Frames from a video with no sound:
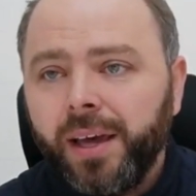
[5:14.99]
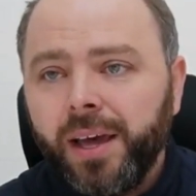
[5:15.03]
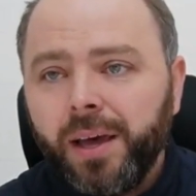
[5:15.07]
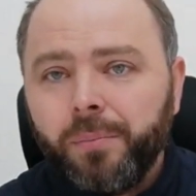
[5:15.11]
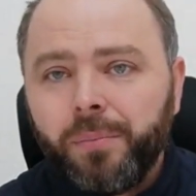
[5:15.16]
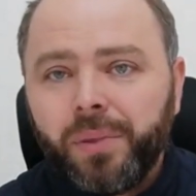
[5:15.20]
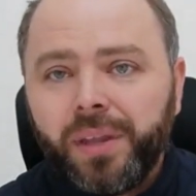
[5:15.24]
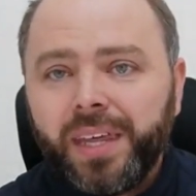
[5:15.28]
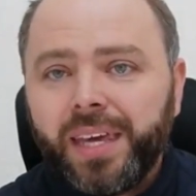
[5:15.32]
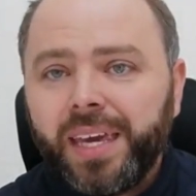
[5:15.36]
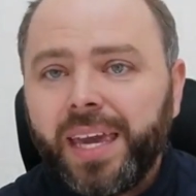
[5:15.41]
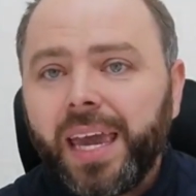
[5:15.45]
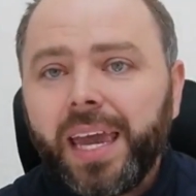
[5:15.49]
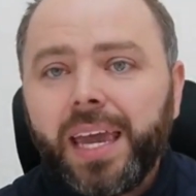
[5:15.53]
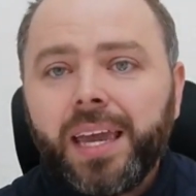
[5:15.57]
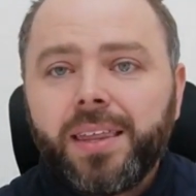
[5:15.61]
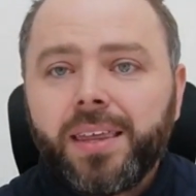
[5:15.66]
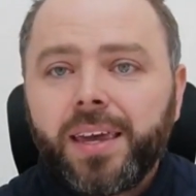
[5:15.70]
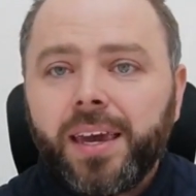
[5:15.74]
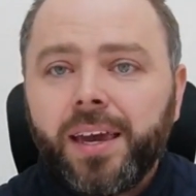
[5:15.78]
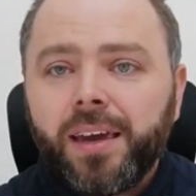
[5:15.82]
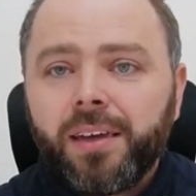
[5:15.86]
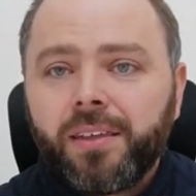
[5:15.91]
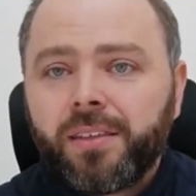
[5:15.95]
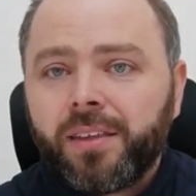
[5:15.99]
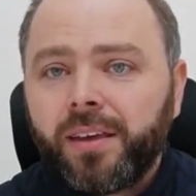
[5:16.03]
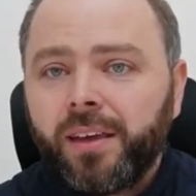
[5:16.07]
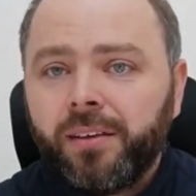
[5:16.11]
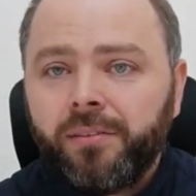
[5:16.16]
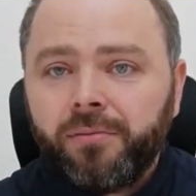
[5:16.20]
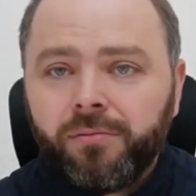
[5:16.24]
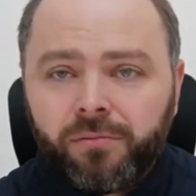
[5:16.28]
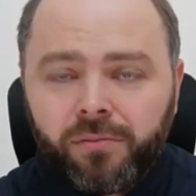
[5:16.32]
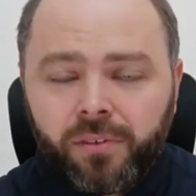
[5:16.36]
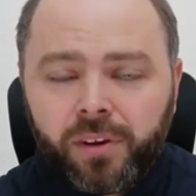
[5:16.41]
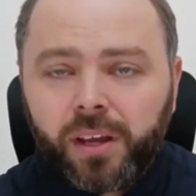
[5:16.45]
But the easiest
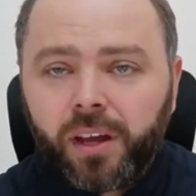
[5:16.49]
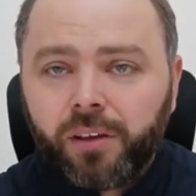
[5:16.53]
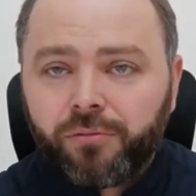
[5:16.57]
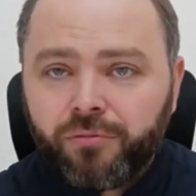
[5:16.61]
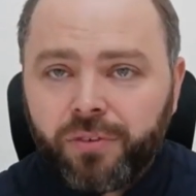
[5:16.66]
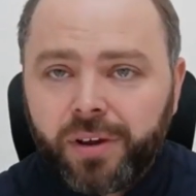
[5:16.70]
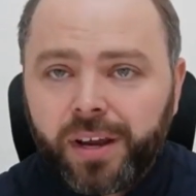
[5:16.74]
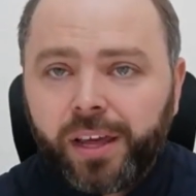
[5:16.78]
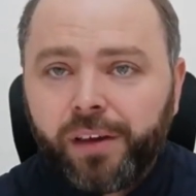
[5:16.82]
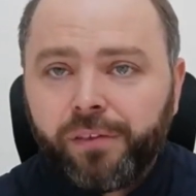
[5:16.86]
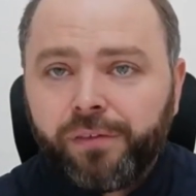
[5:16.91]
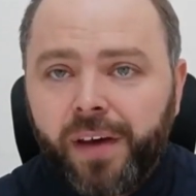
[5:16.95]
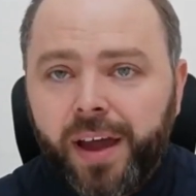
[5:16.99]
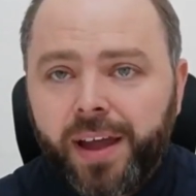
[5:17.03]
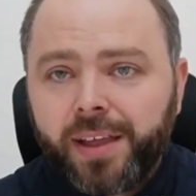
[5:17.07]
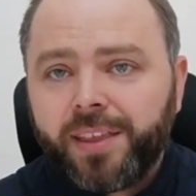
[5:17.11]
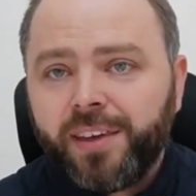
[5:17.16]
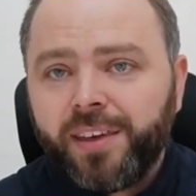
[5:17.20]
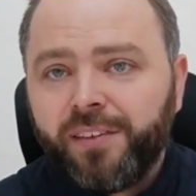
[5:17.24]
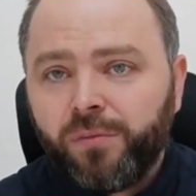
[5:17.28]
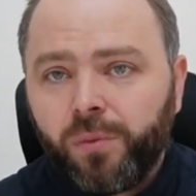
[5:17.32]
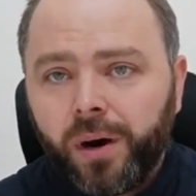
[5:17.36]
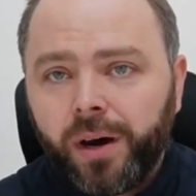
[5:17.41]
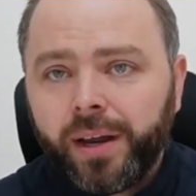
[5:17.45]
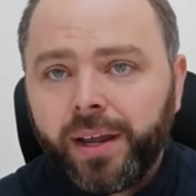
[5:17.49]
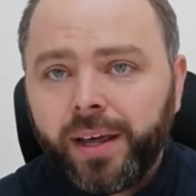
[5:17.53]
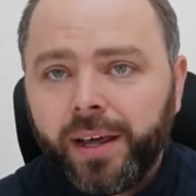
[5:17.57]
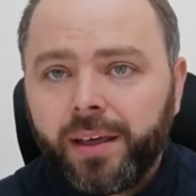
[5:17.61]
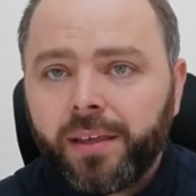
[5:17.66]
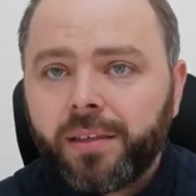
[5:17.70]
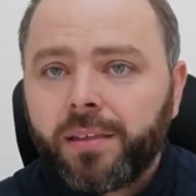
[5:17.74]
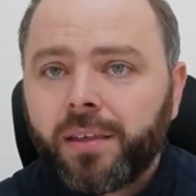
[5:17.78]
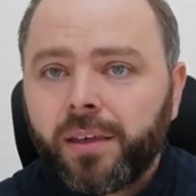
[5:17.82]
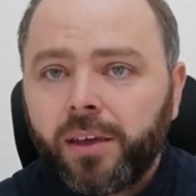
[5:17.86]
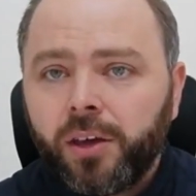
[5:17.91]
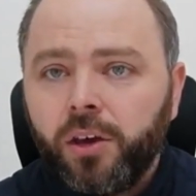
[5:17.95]
and really effective one
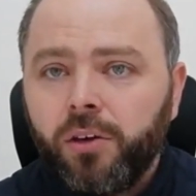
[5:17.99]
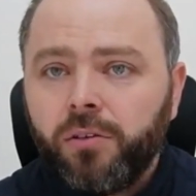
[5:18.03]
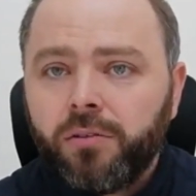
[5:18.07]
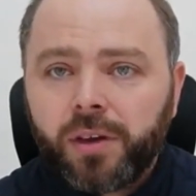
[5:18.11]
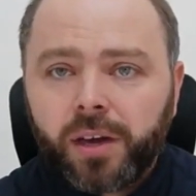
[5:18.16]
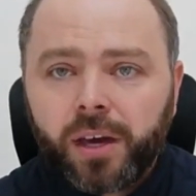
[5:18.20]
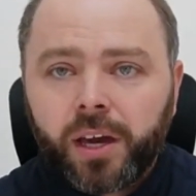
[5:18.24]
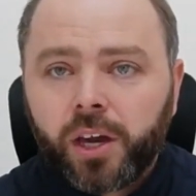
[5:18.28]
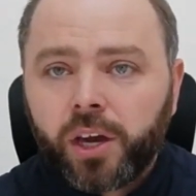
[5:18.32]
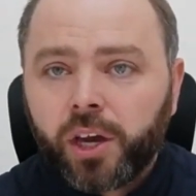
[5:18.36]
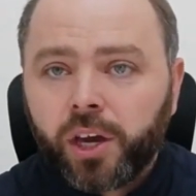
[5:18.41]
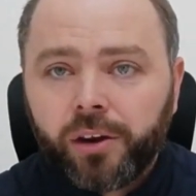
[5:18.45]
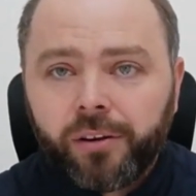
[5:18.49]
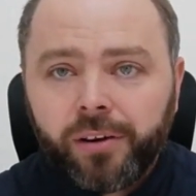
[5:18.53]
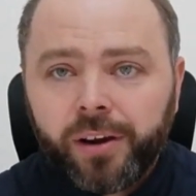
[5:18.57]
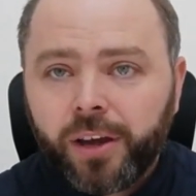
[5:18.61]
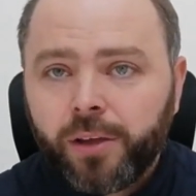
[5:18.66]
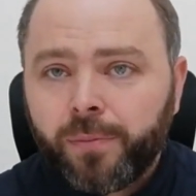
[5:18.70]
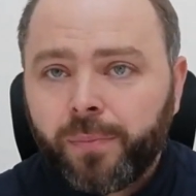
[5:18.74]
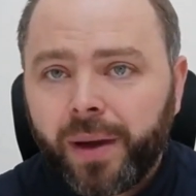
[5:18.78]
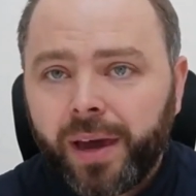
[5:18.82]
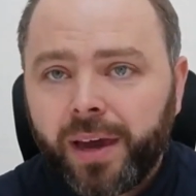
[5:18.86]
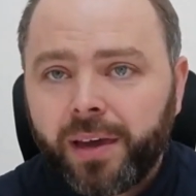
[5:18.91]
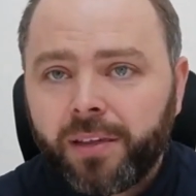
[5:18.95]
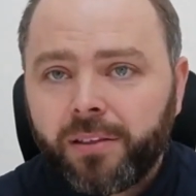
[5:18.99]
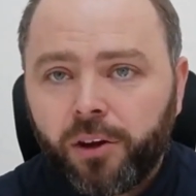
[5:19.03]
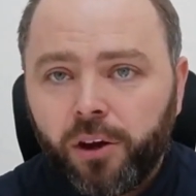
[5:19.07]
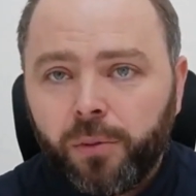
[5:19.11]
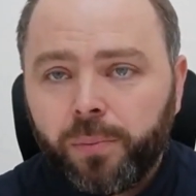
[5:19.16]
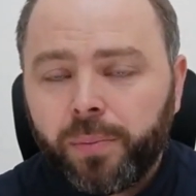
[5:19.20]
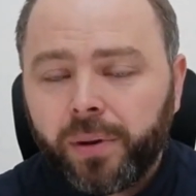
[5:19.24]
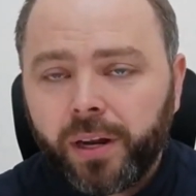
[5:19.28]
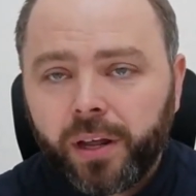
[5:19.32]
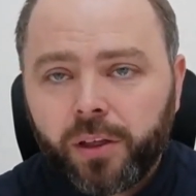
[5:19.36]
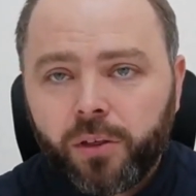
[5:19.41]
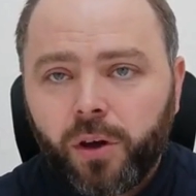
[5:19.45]
is using a curious-based
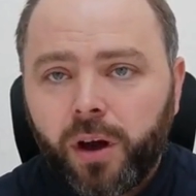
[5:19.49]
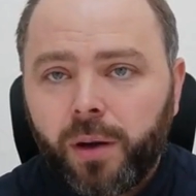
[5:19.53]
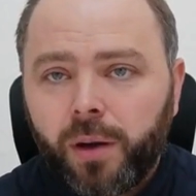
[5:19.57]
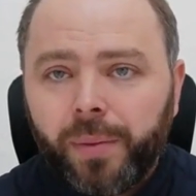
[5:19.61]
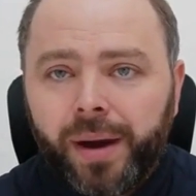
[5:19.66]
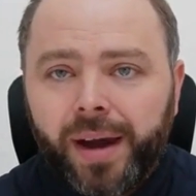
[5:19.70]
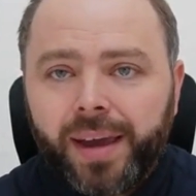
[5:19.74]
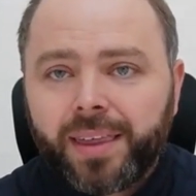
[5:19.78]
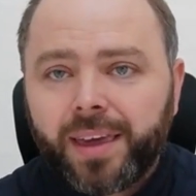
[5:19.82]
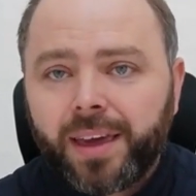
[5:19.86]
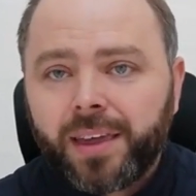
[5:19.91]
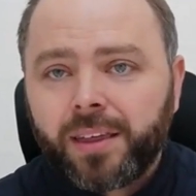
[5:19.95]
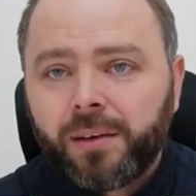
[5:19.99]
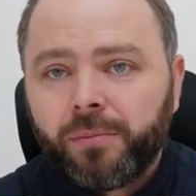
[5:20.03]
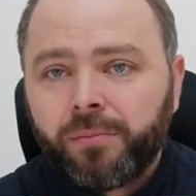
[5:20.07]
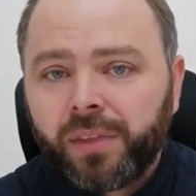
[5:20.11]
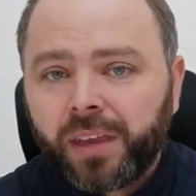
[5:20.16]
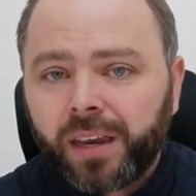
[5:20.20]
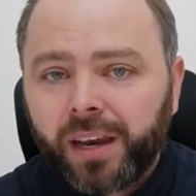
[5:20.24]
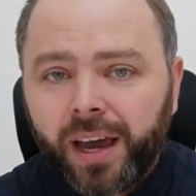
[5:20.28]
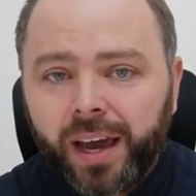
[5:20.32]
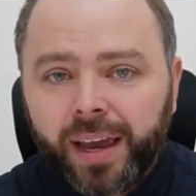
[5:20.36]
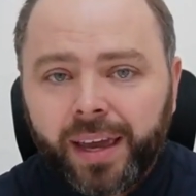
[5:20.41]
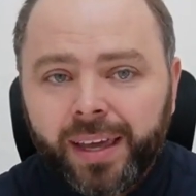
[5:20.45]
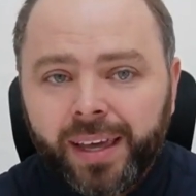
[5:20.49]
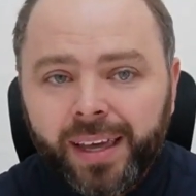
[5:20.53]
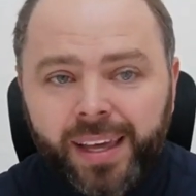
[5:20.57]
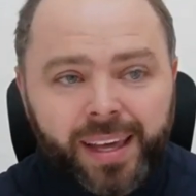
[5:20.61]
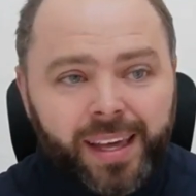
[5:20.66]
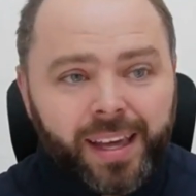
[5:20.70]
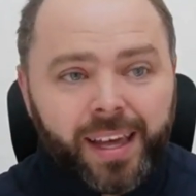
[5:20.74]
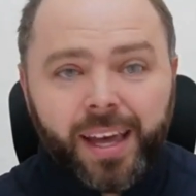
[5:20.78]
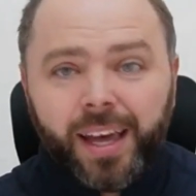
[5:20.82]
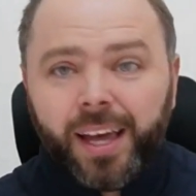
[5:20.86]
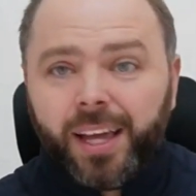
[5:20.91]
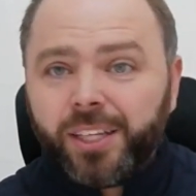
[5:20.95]
opener. So I might say something like,
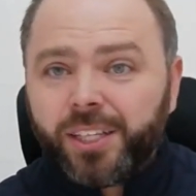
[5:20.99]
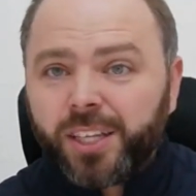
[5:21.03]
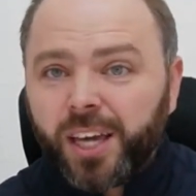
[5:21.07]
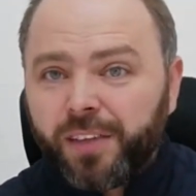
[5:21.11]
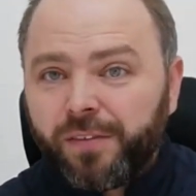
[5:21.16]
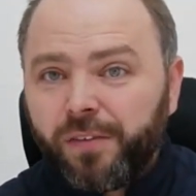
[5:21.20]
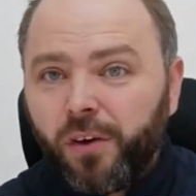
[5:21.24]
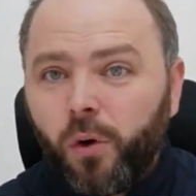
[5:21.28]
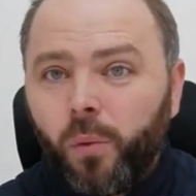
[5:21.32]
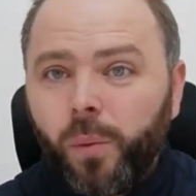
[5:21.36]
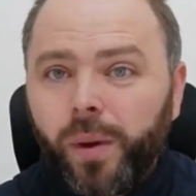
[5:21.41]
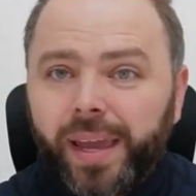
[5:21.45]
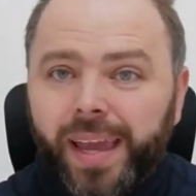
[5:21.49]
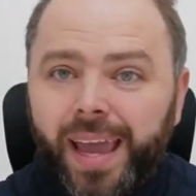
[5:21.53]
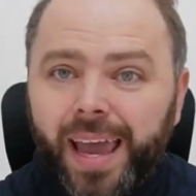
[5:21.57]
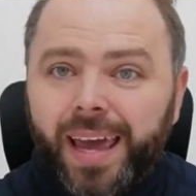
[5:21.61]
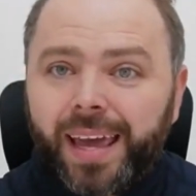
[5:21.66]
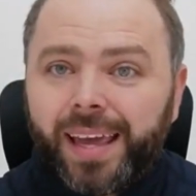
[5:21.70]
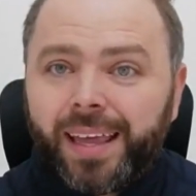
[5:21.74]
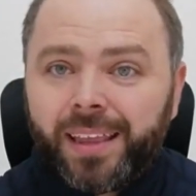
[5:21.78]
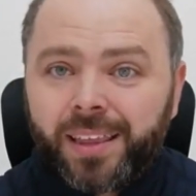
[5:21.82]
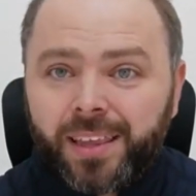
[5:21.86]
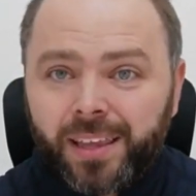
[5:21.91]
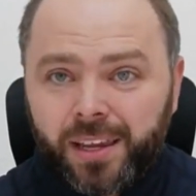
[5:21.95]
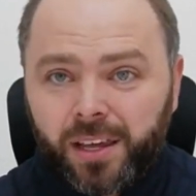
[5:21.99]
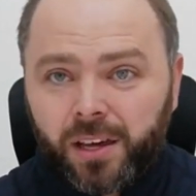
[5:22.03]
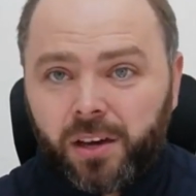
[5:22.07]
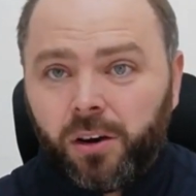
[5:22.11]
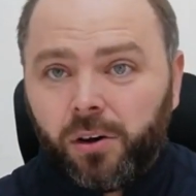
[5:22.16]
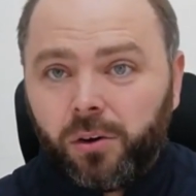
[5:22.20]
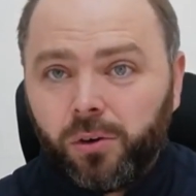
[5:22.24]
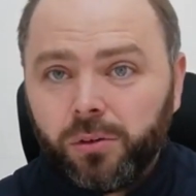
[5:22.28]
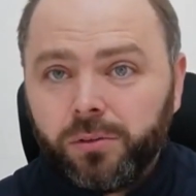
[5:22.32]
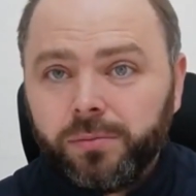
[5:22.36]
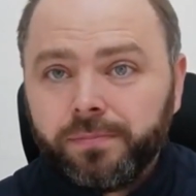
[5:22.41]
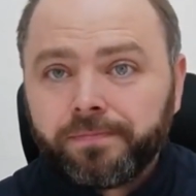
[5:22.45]
just before we get into the
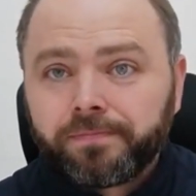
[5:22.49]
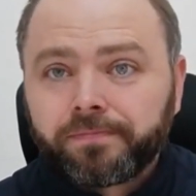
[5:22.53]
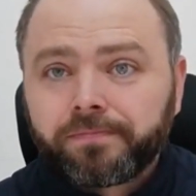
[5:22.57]
call,